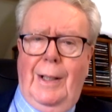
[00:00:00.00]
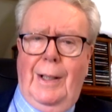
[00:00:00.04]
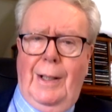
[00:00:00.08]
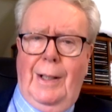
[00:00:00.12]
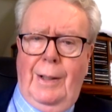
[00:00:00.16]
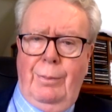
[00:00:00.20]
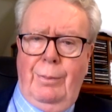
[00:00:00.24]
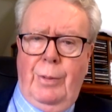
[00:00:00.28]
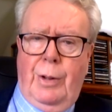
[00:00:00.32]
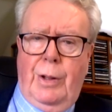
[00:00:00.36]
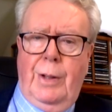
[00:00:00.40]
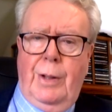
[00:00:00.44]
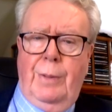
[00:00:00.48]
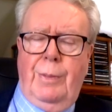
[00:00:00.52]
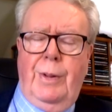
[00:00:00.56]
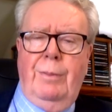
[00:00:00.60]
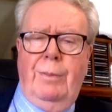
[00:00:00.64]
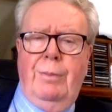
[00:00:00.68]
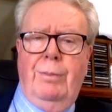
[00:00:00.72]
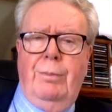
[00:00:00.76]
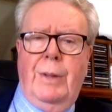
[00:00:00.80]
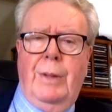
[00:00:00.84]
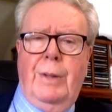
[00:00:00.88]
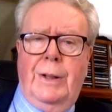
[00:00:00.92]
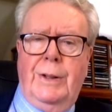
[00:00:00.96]
It might
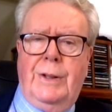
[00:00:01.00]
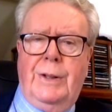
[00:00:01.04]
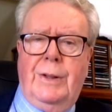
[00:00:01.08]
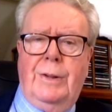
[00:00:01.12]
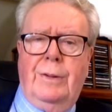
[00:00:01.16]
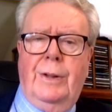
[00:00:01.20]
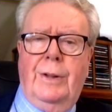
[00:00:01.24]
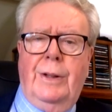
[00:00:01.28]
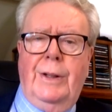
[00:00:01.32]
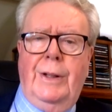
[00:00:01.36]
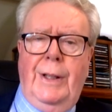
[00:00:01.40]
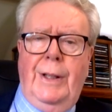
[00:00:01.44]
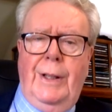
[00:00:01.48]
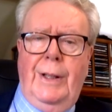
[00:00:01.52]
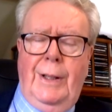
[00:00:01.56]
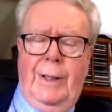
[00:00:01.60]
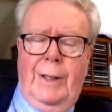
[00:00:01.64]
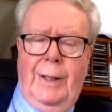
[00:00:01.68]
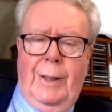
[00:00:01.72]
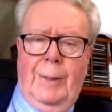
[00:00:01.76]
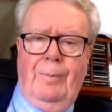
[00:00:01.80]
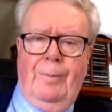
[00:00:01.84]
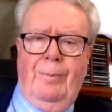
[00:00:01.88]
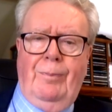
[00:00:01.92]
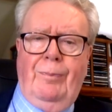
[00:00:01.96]
be months or a
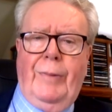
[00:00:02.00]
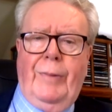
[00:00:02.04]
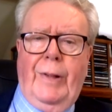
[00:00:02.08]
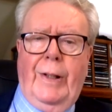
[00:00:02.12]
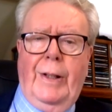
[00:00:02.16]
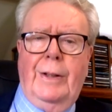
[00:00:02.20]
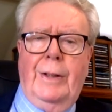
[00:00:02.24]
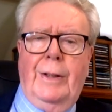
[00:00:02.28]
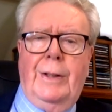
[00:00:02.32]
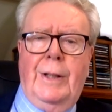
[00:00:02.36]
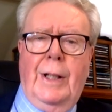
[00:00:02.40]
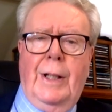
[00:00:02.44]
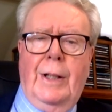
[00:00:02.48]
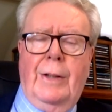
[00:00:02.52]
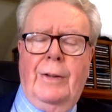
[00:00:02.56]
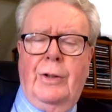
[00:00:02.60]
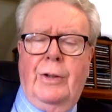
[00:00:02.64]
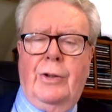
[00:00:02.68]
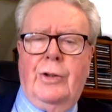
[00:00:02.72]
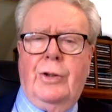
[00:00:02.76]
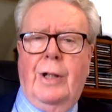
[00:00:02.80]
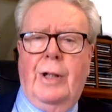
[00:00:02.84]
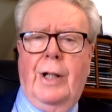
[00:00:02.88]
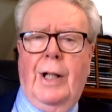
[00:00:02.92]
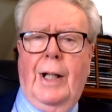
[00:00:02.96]
year down the
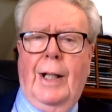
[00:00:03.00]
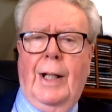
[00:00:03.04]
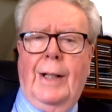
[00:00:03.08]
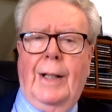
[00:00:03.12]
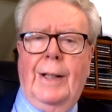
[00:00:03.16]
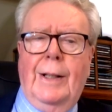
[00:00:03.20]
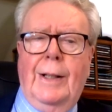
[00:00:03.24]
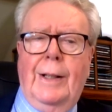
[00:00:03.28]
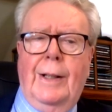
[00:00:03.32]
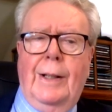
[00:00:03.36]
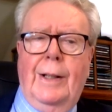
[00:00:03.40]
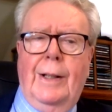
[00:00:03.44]
track,